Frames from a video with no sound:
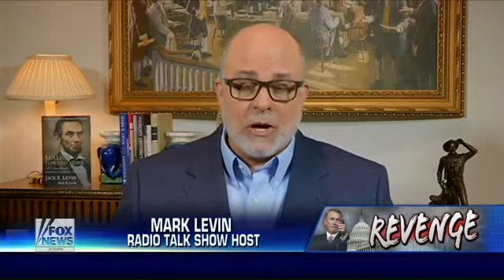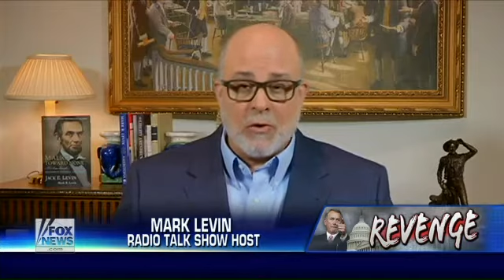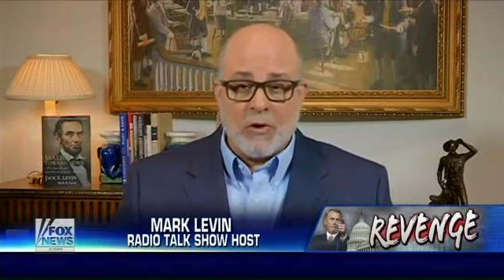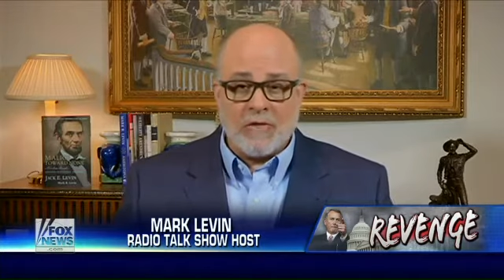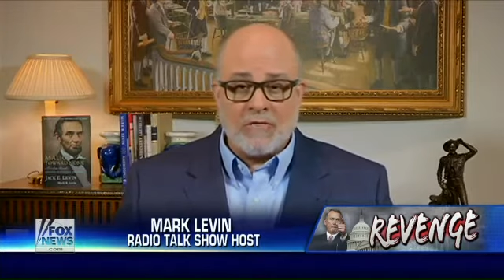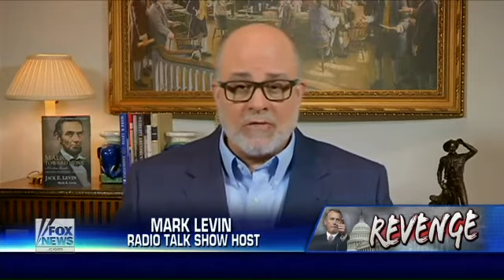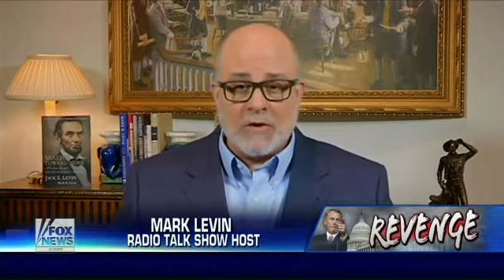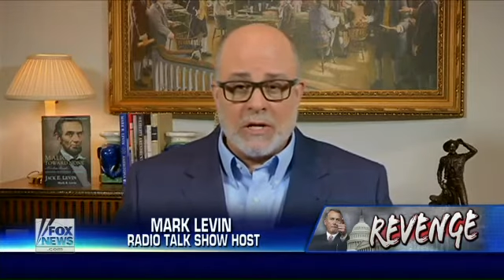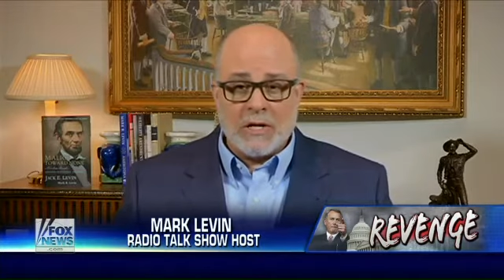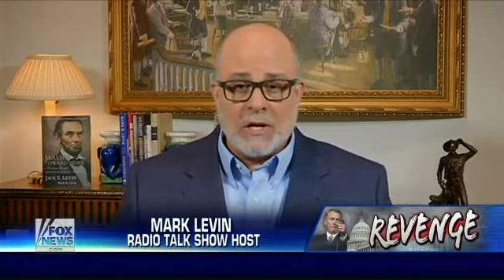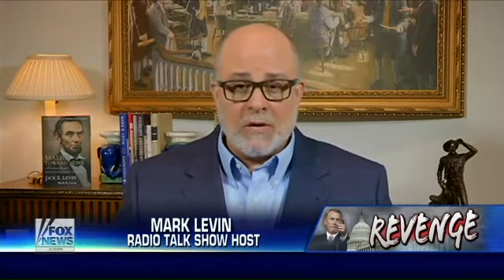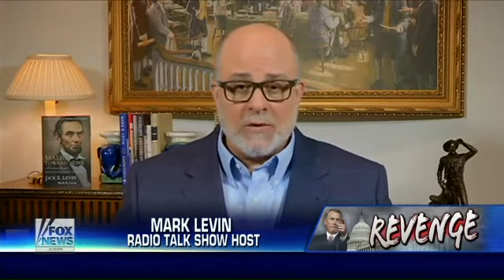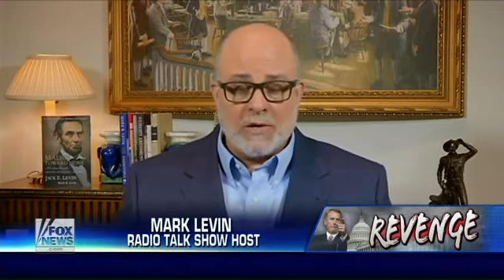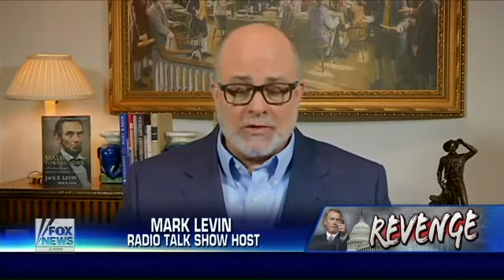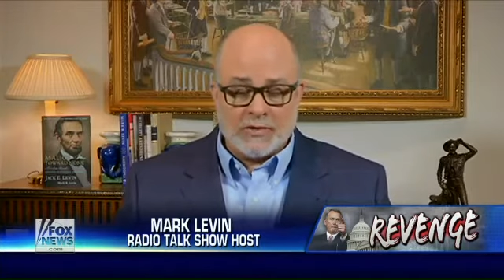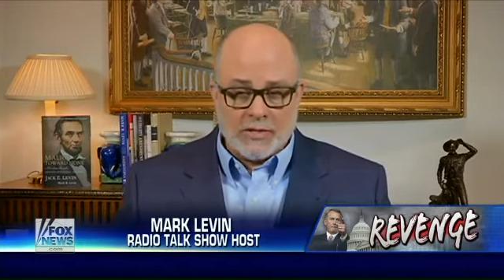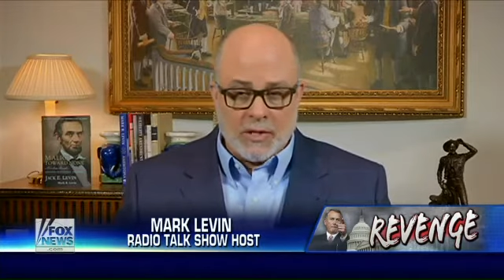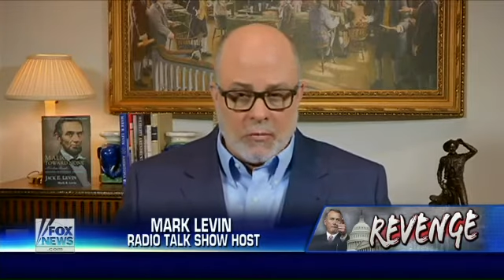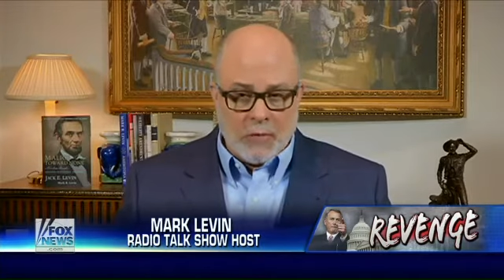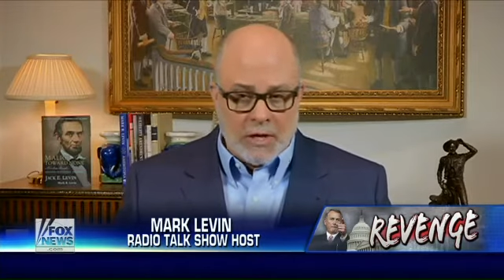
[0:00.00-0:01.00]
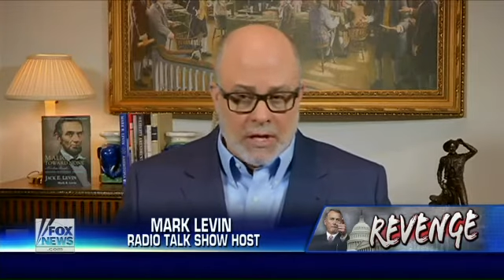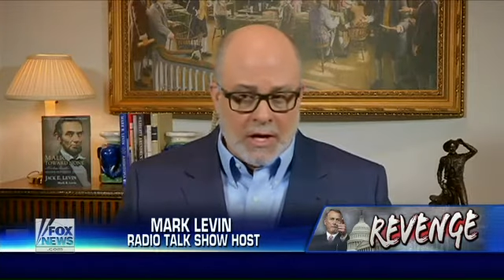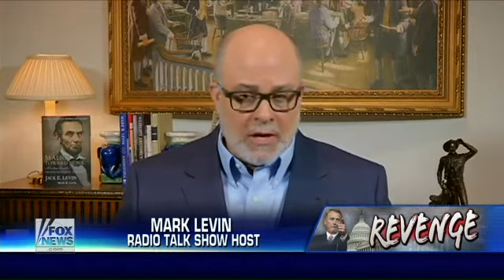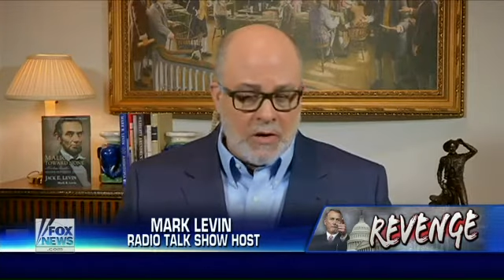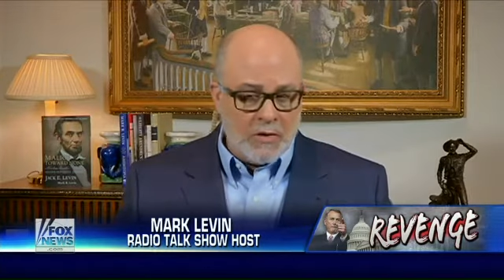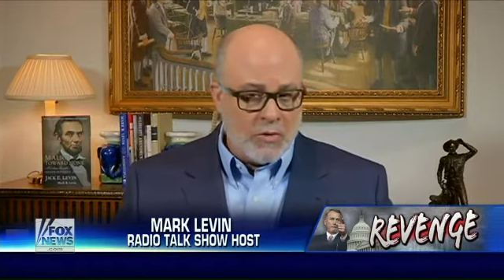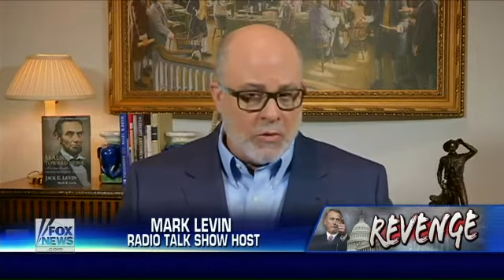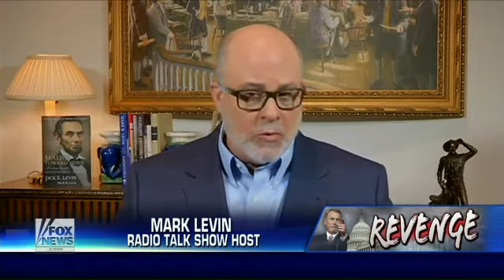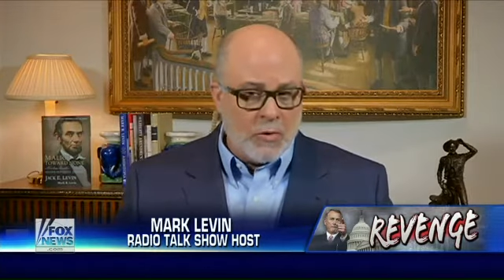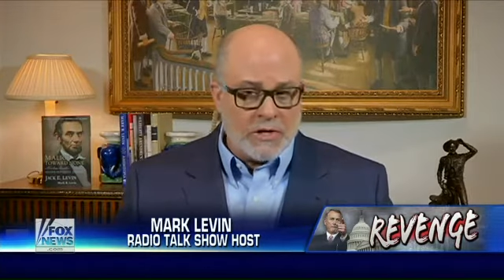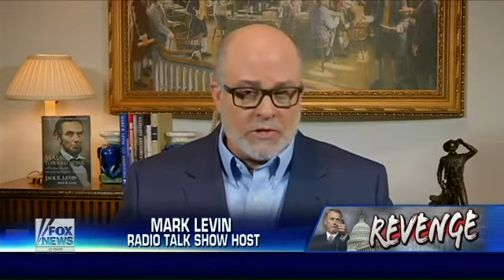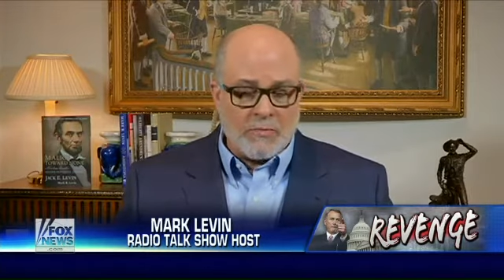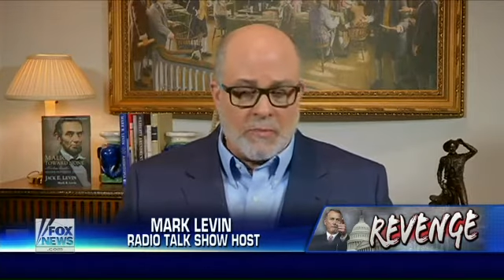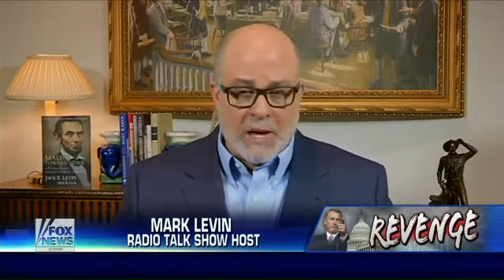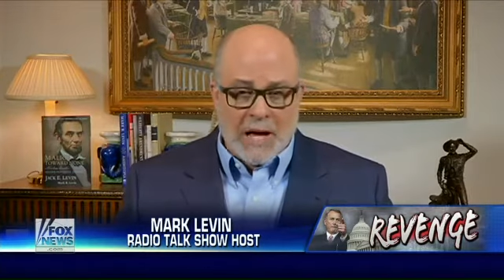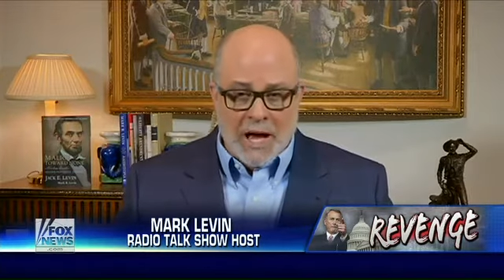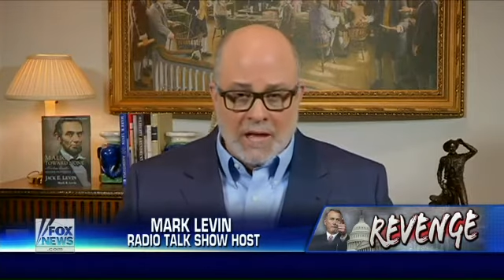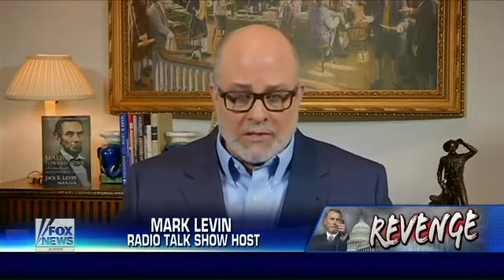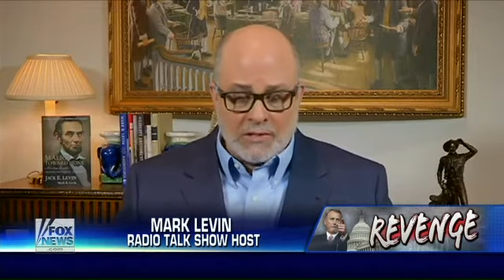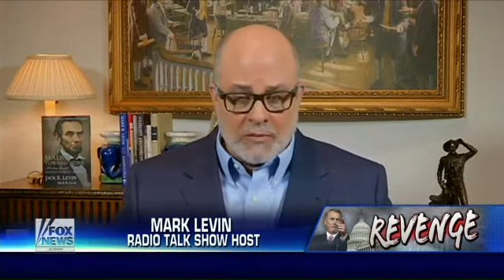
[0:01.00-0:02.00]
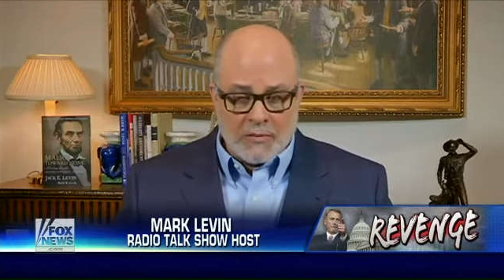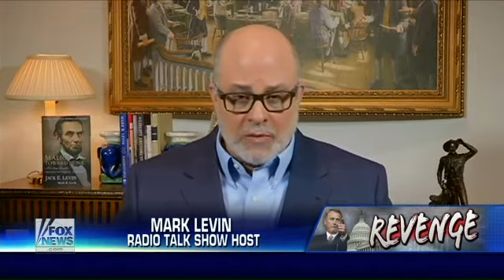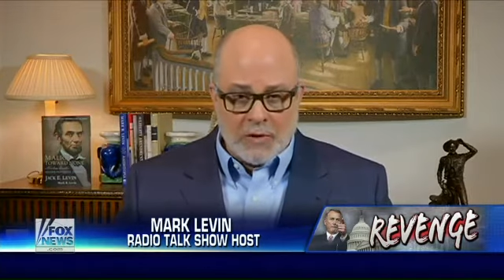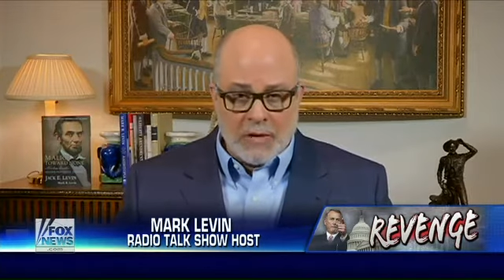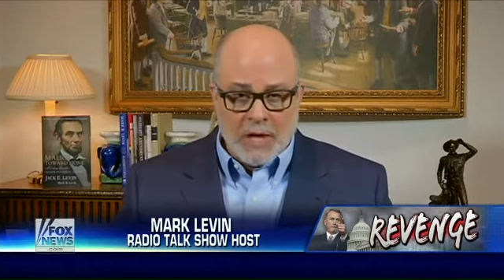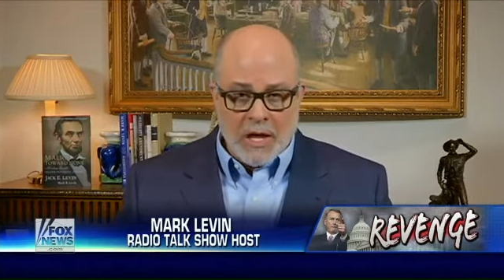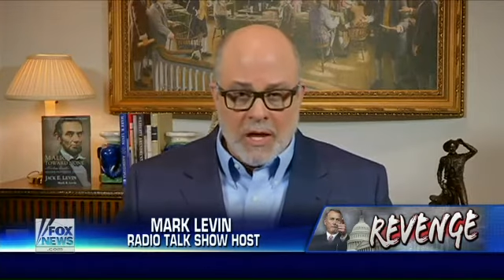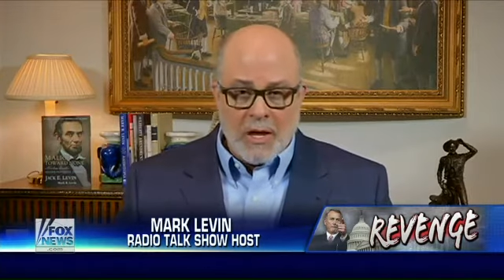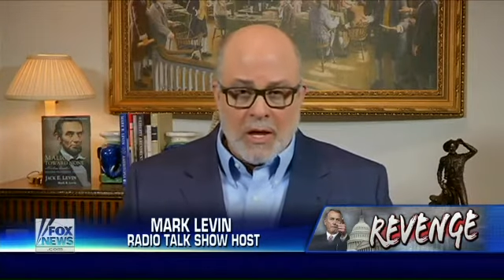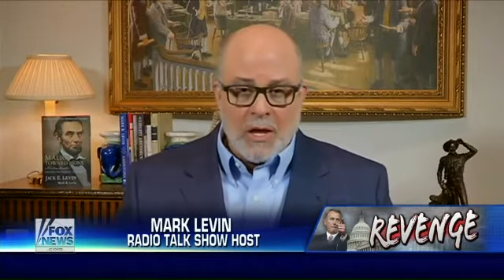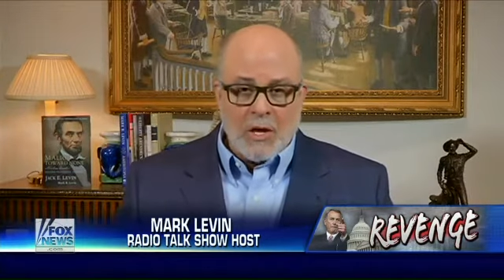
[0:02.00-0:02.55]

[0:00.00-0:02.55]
I often hear it said, we got to do what's possible.